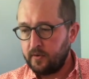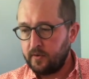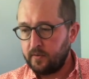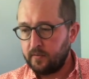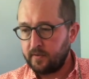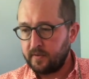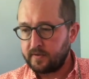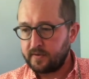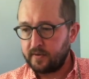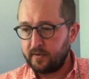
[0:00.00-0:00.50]

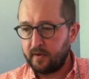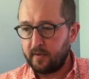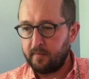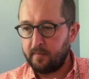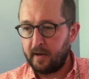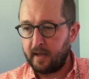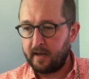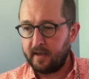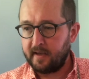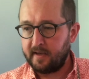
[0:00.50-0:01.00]
what's good
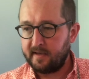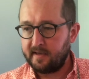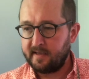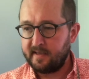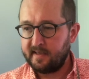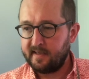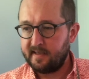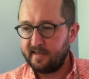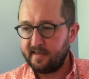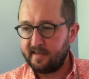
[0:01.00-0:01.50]
about it?
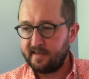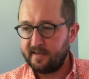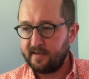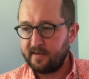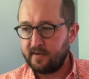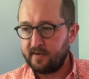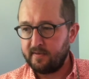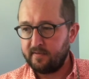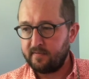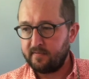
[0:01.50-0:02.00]

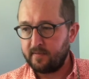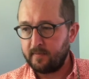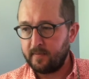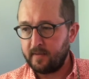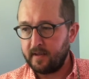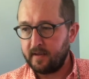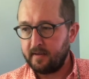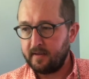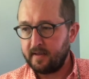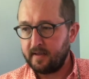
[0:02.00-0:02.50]
From
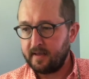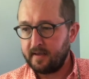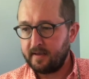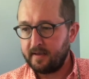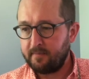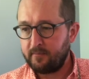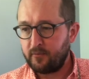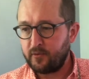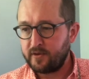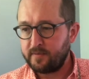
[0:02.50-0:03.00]
the
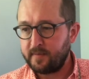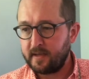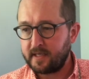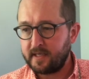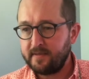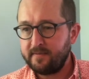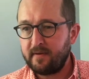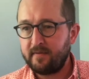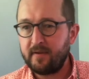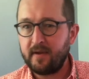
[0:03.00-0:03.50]

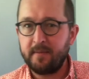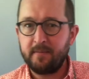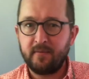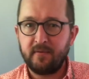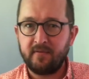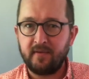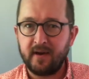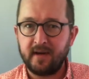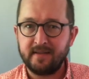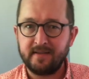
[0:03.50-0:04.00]
perspective of
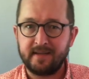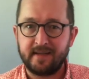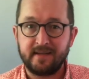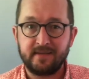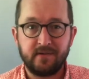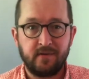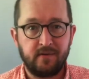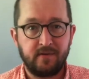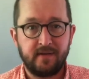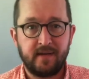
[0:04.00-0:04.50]
improvising, it's
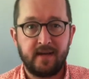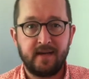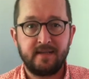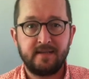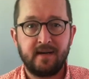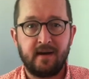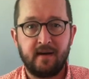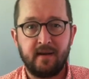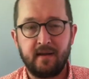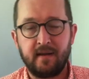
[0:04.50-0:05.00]
all
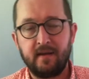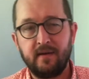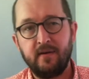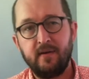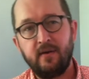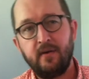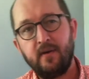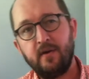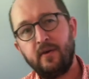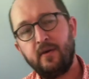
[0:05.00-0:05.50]
diatonic,
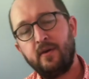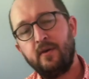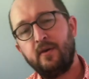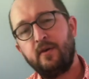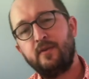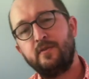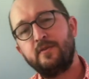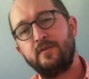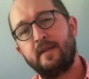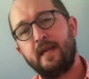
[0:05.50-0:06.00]

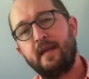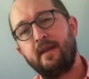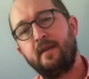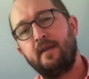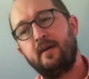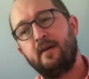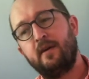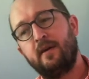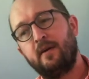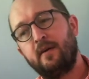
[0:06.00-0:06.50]
so that
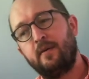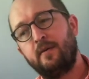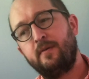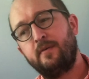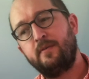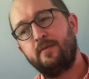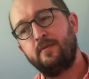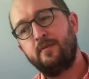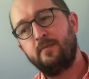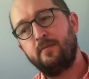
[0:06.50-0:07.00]

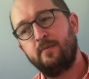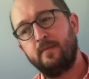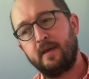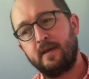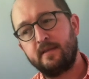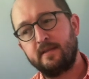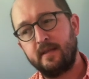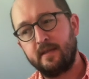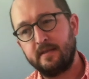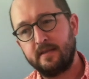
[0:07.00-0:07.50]

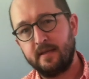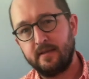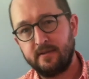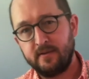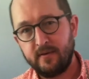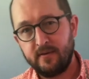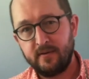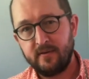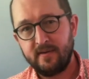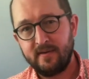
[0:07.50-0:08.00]
makes things
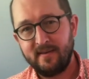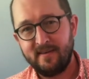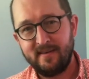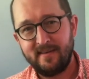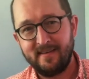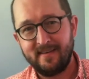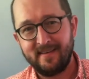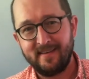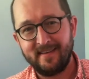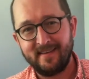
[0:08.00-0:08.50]
easier.
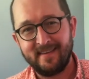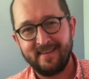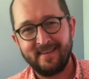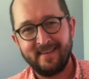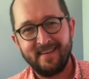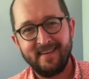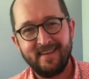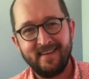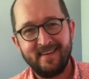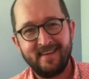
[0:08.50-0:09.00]

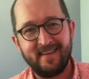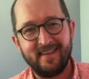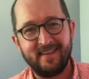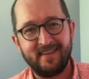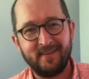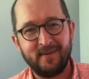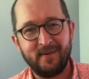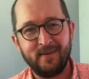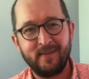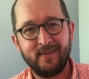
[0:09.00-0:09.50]
It's
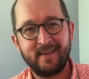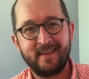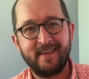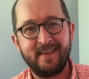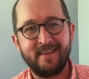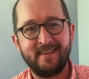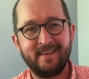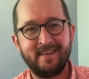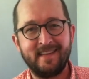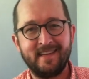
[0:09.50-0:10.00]
all in the
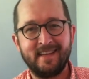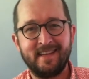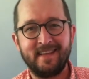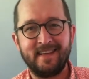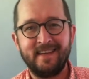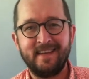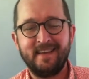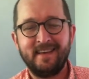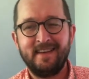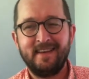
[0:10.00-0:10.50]
key of D,
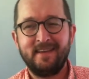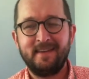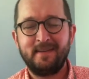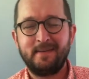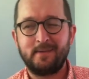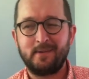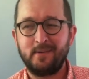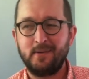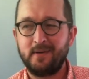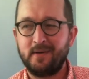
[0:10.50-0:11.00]

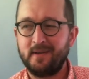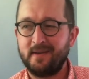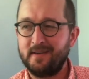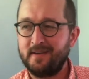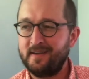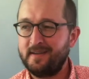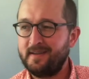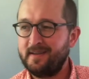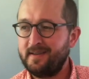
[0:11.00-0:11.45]
so you can